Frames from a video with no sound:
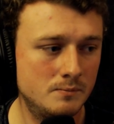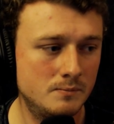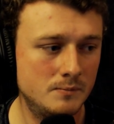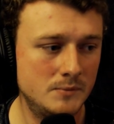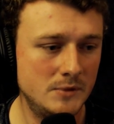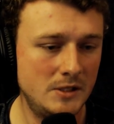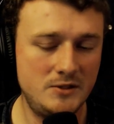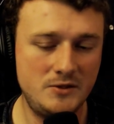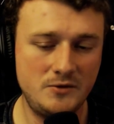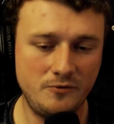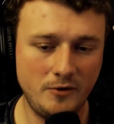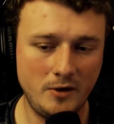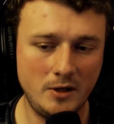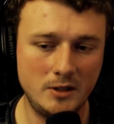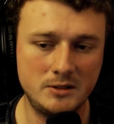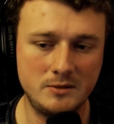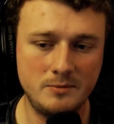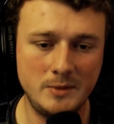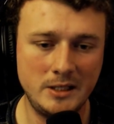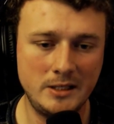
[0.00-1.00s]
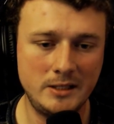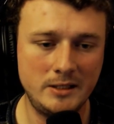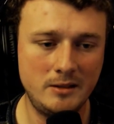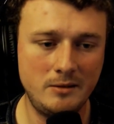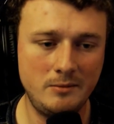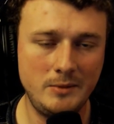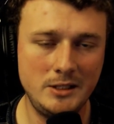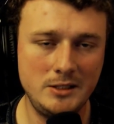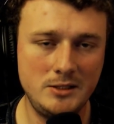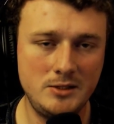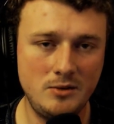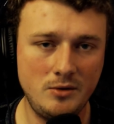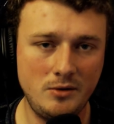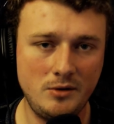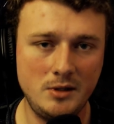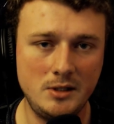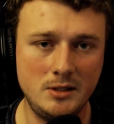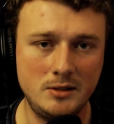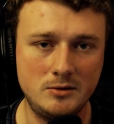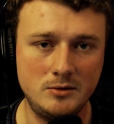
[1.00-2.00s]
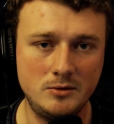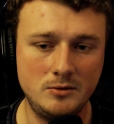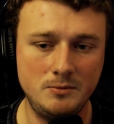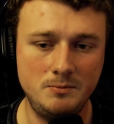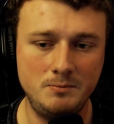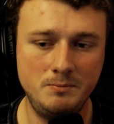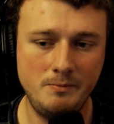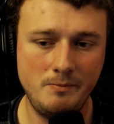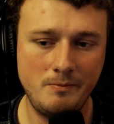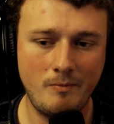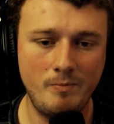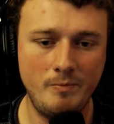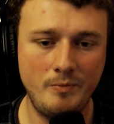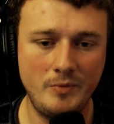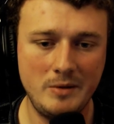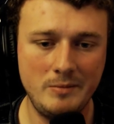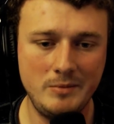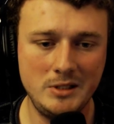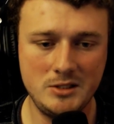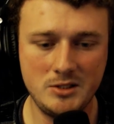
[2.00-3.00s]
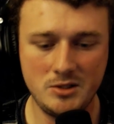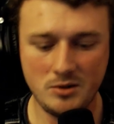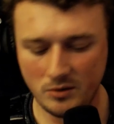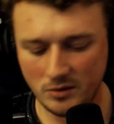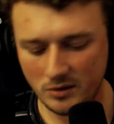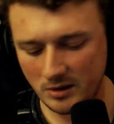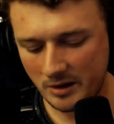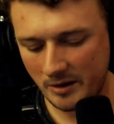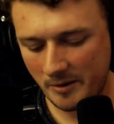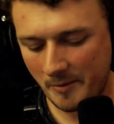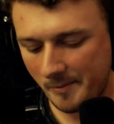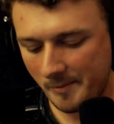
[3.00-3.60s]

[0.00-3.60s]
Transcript: it's fucked, man. And it makes you think, dude. It makes you think.